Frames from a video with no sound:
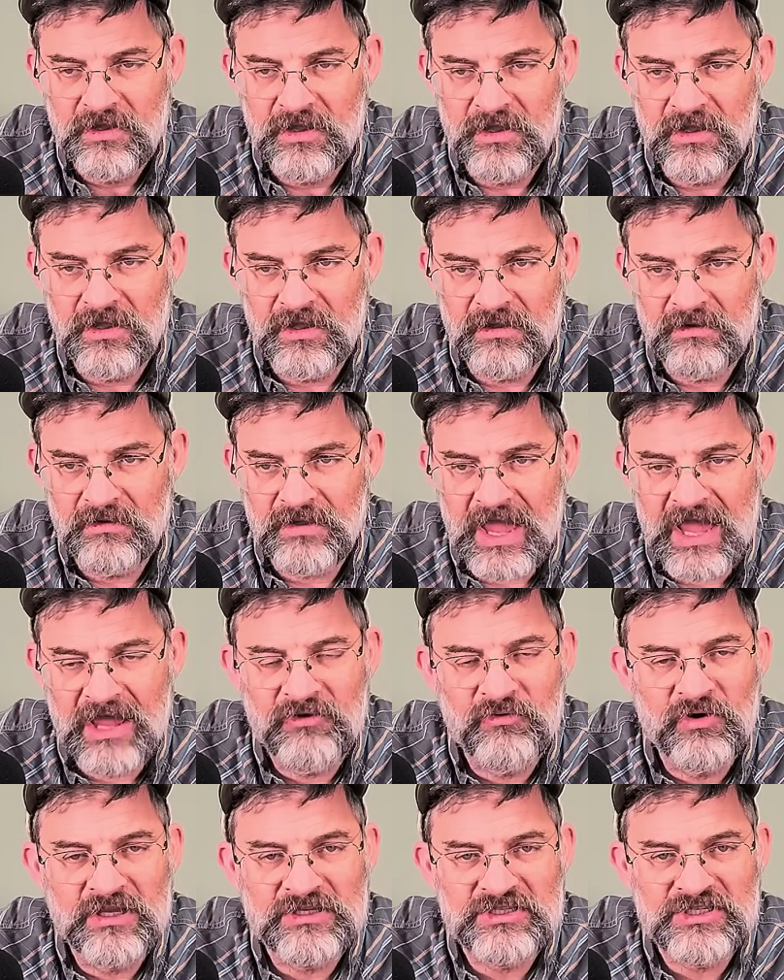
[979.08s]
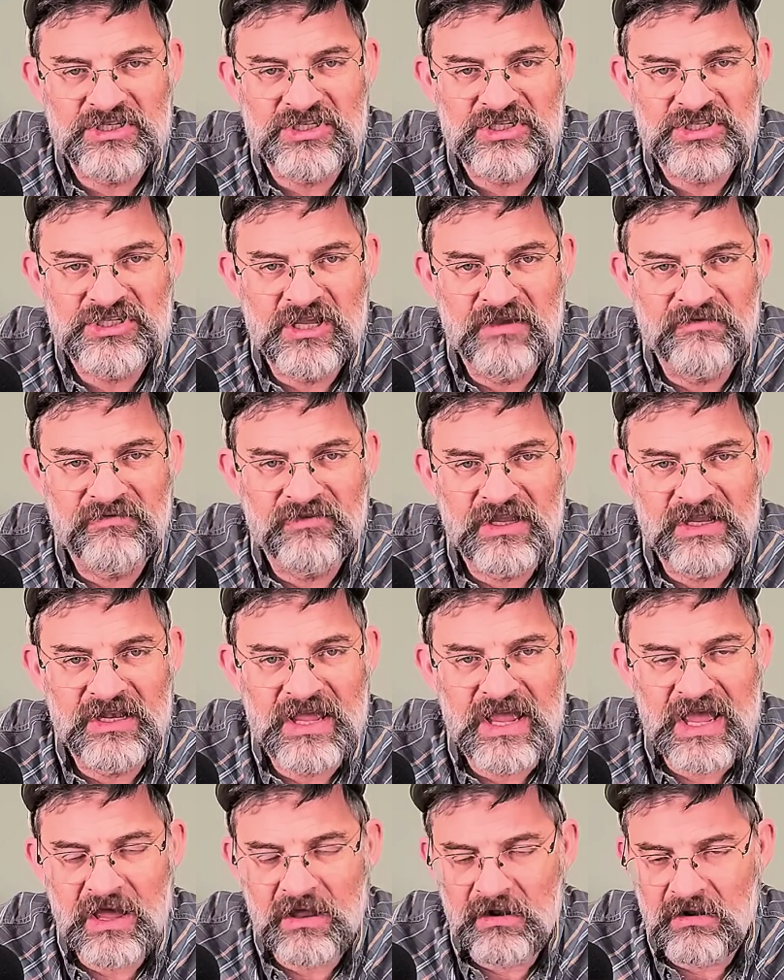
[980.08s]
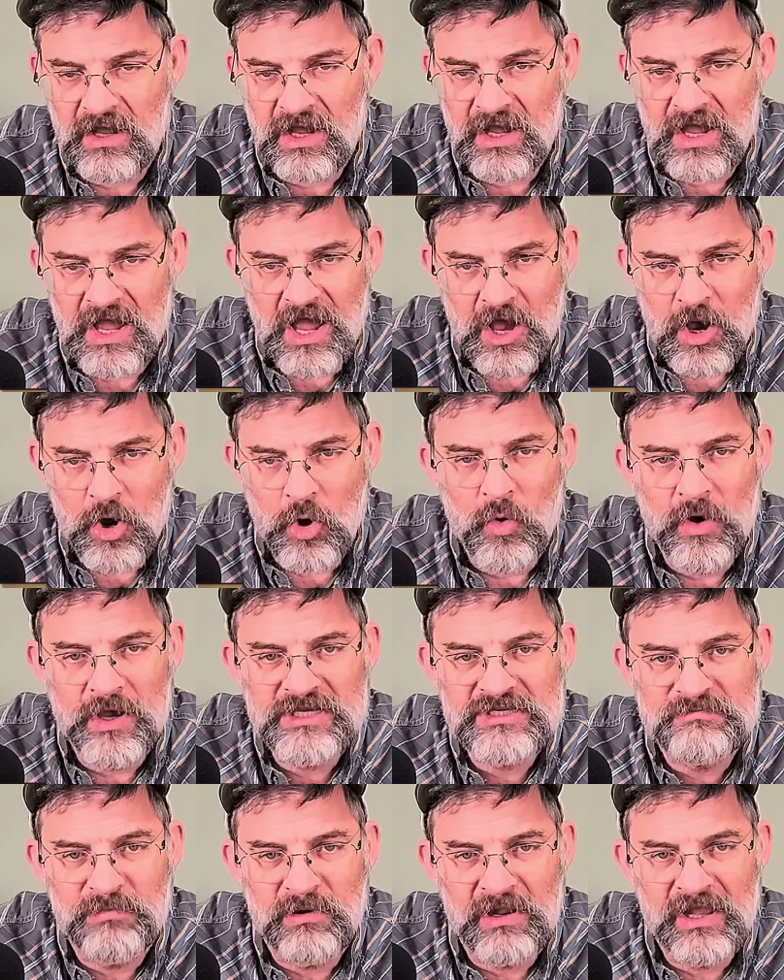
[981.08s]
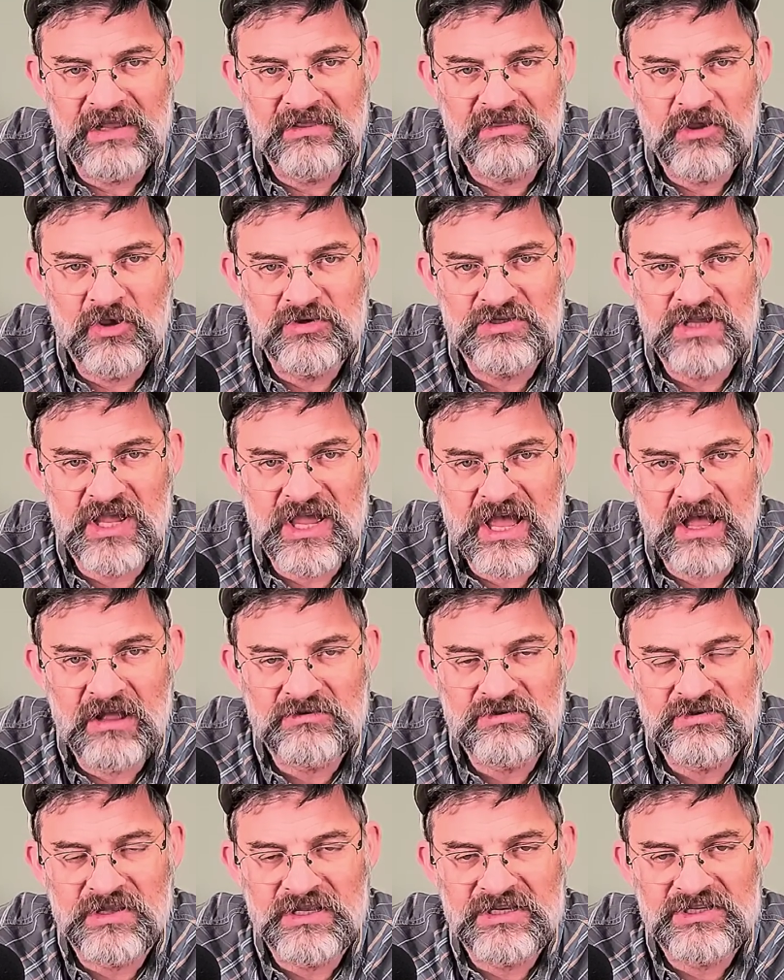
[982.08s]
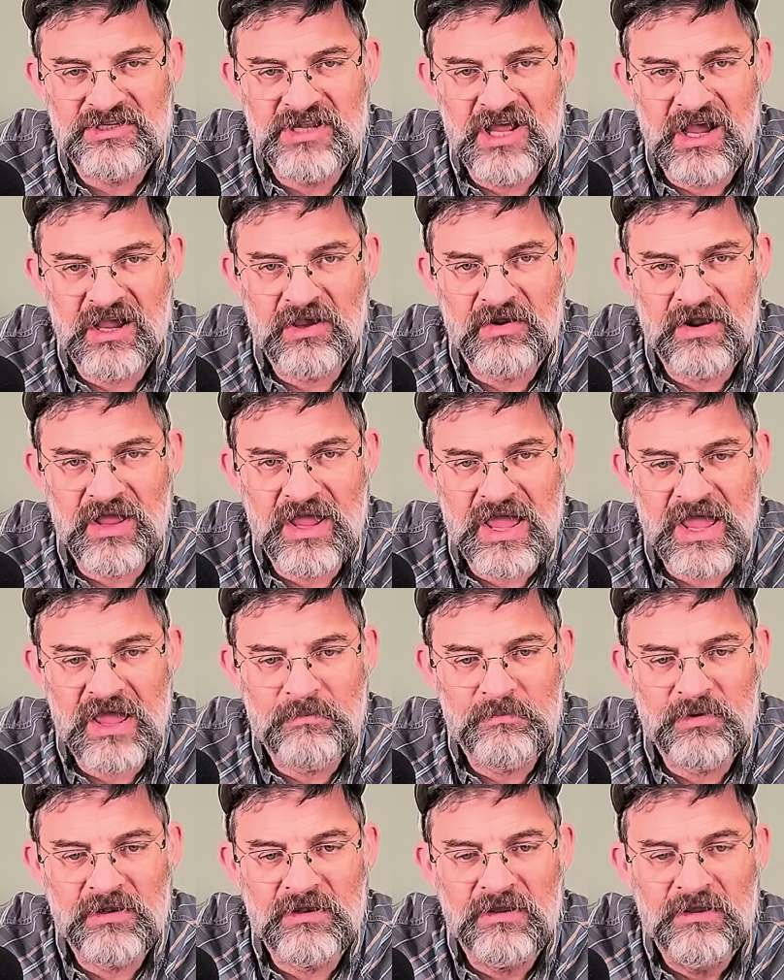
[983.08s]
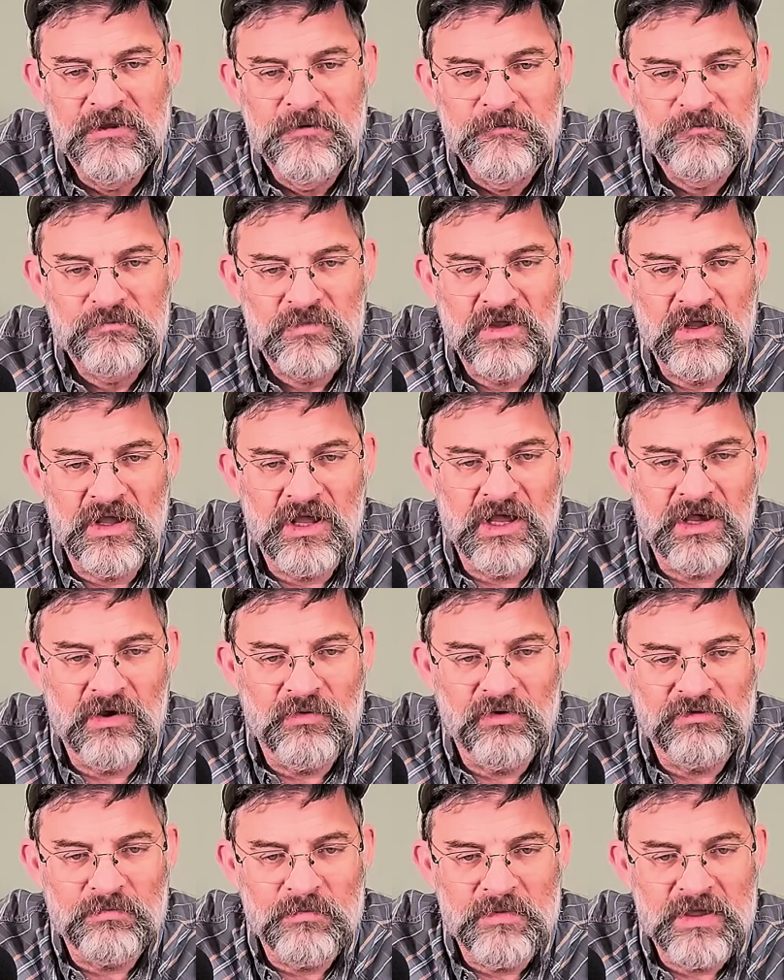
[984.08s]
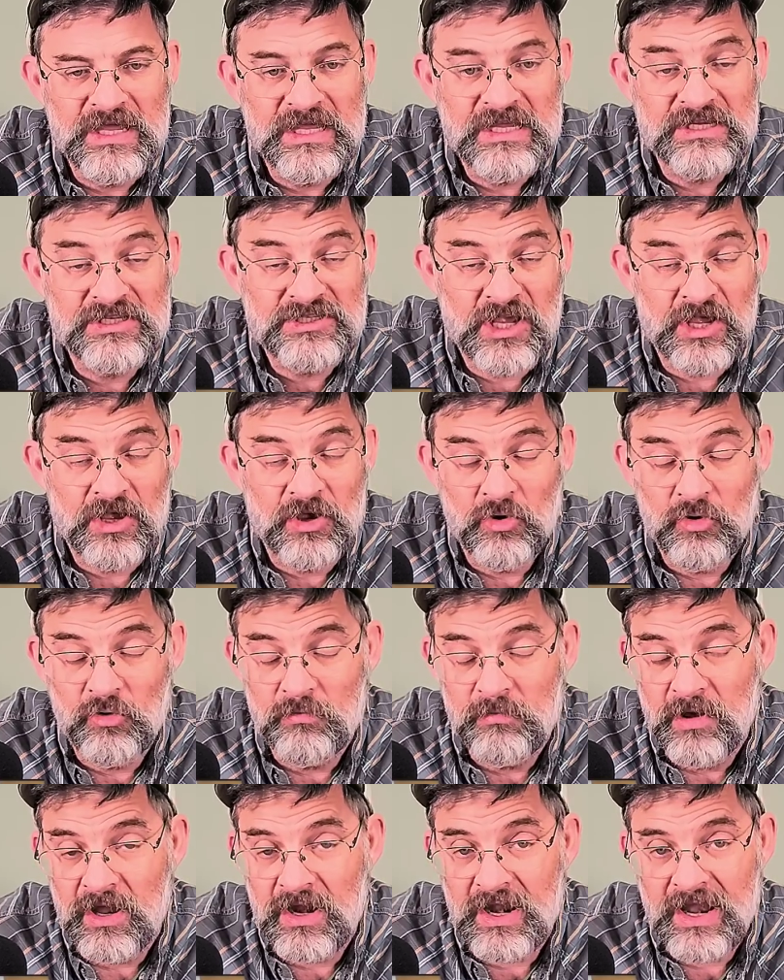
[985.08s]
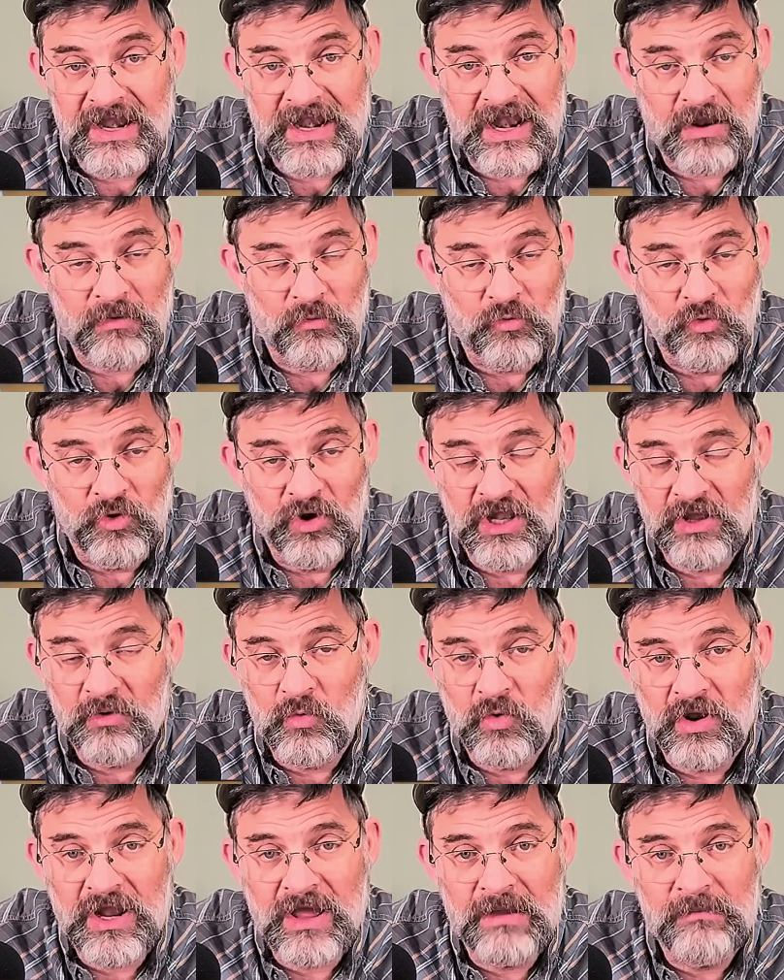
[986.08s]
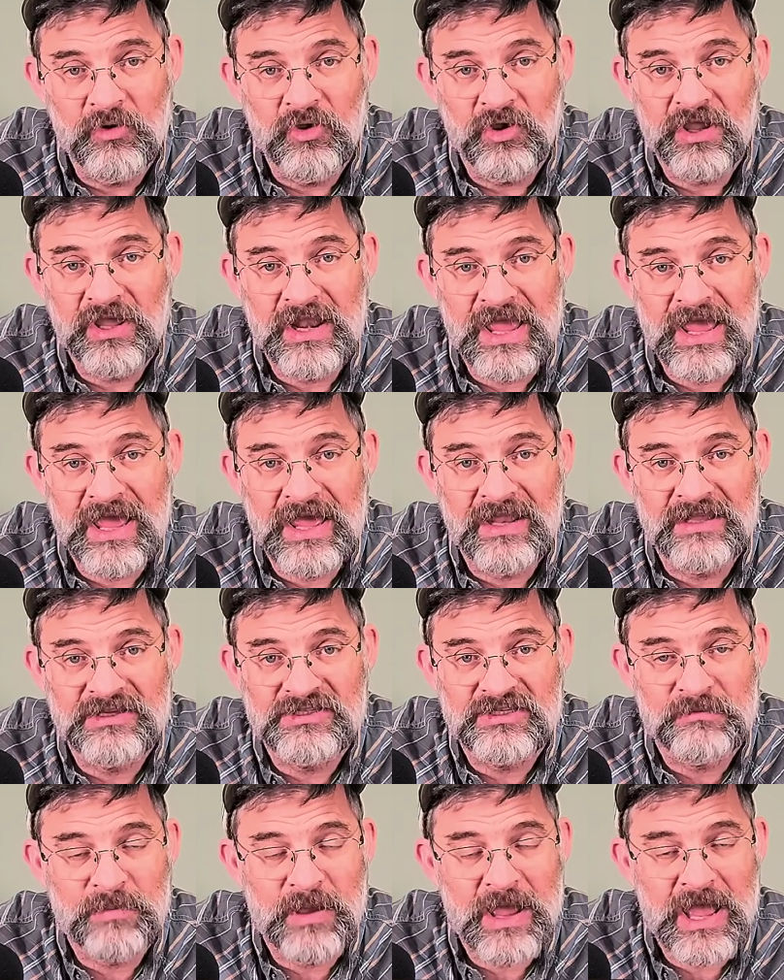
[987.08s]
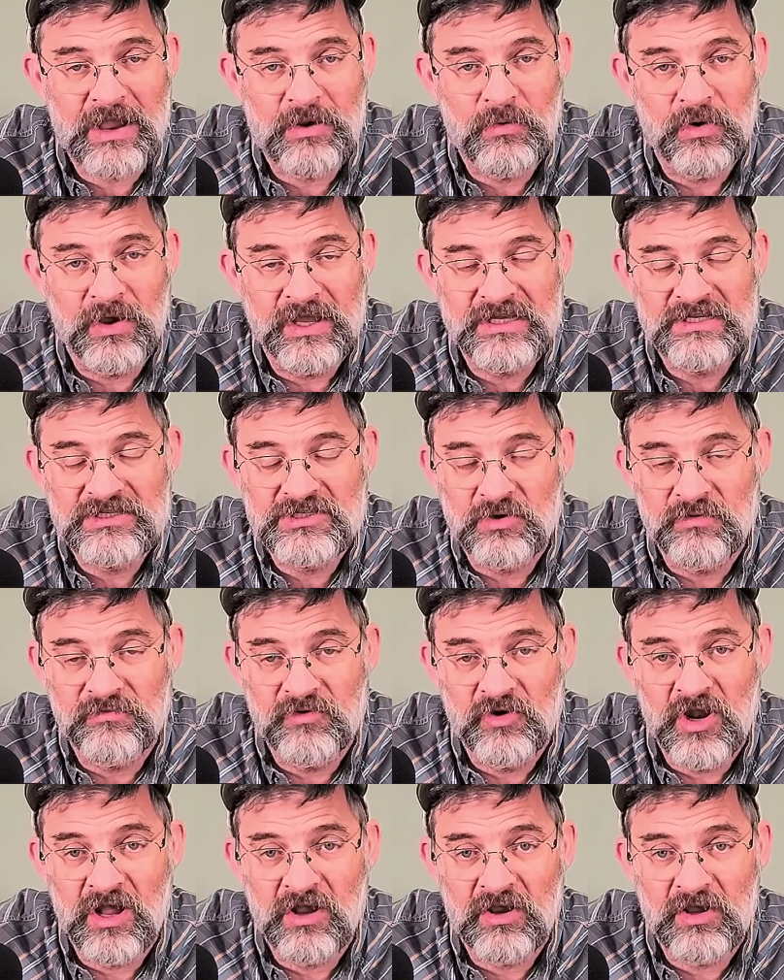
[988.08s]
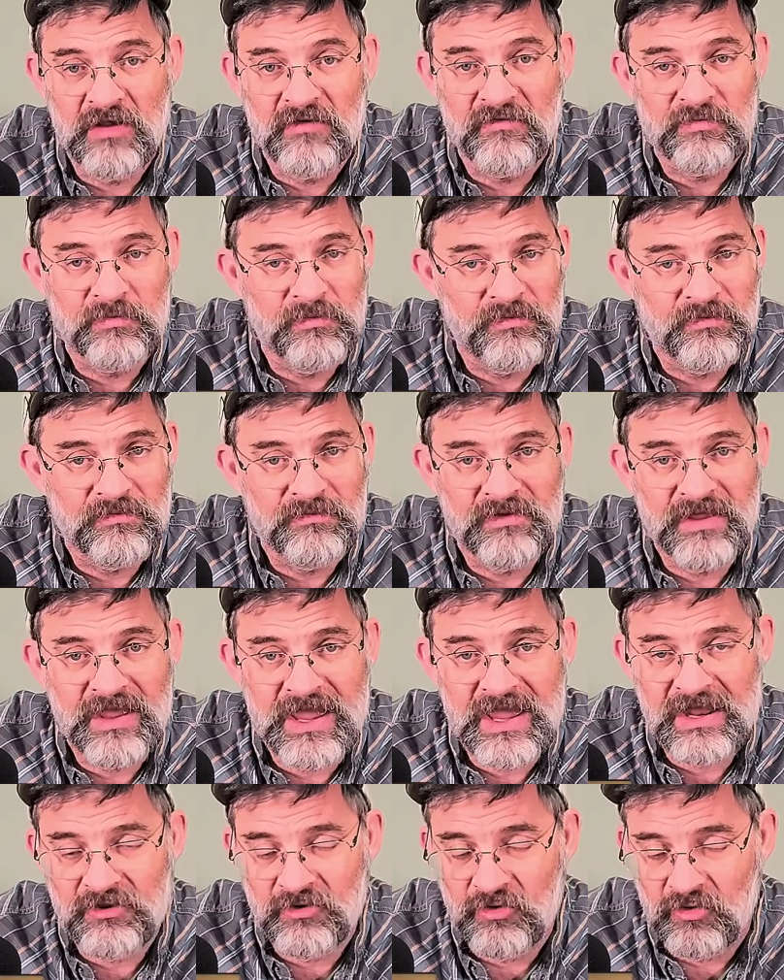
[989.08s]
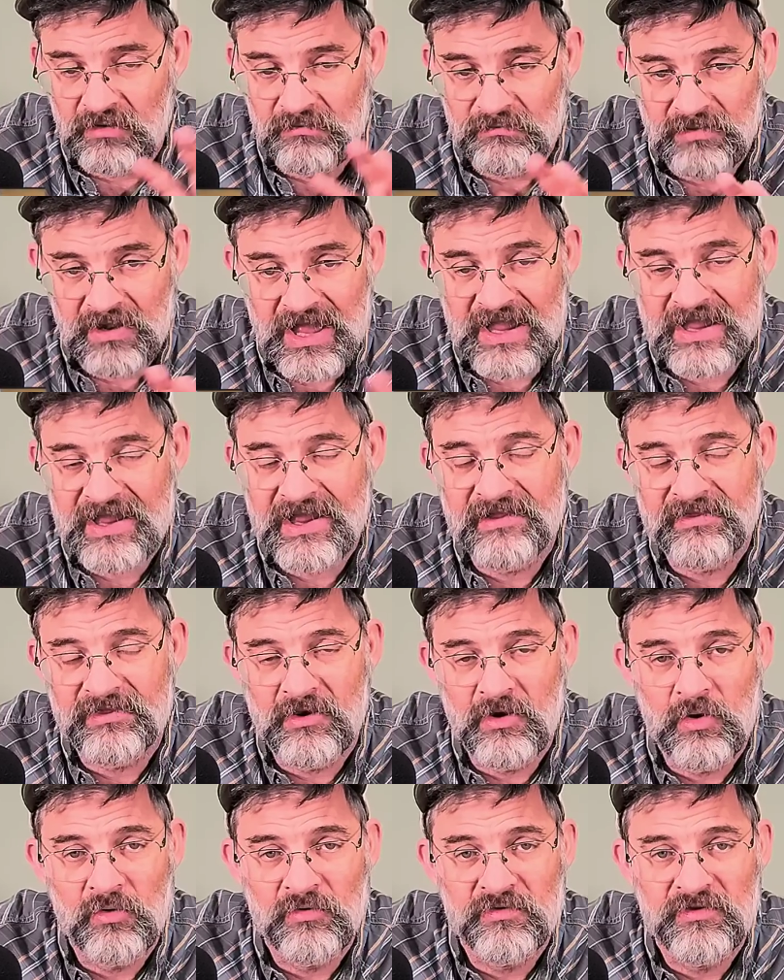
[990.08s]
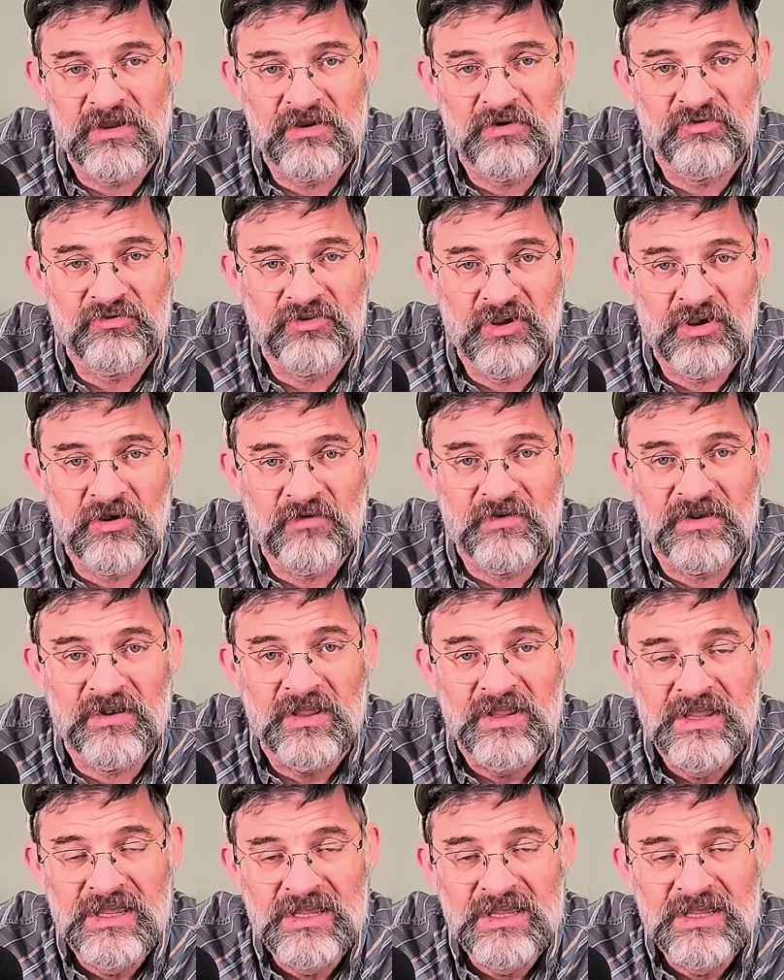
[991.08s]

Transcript: addresses, stuff to get out. I always blank those out, so that's not going to happen with me. So, and really what I'm looking at is the pack weight. So if you're not comfortable with that, you can black out the whole thing yourself and